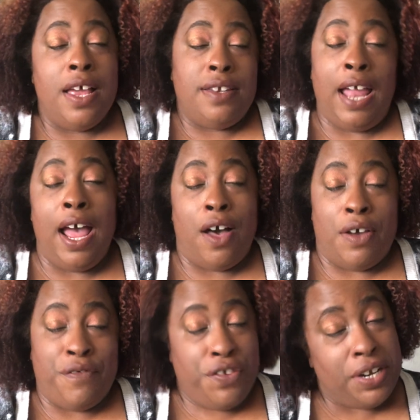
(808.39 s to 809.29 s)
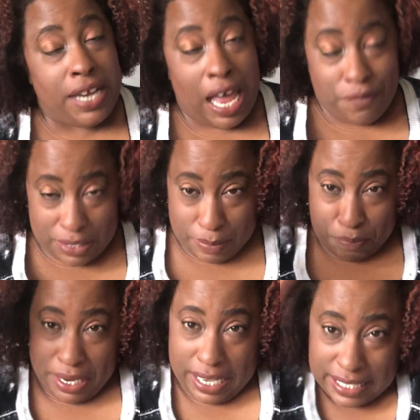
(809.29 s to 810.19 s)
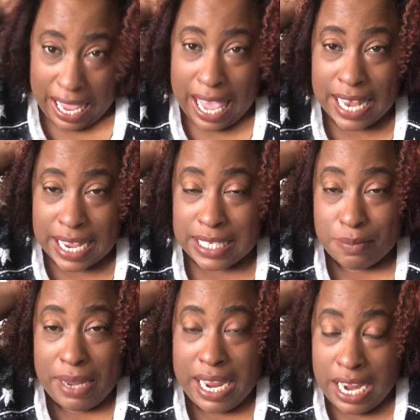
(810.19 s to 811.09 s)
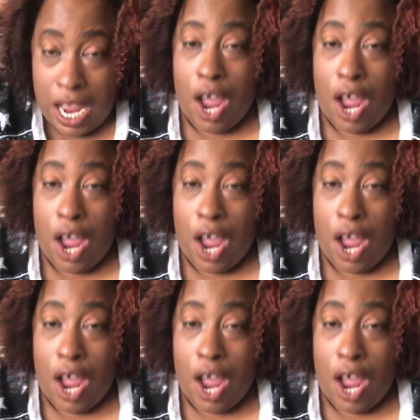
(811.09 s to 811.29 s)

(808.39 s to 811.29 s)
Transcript: Now, if you didn't have as big a head as me,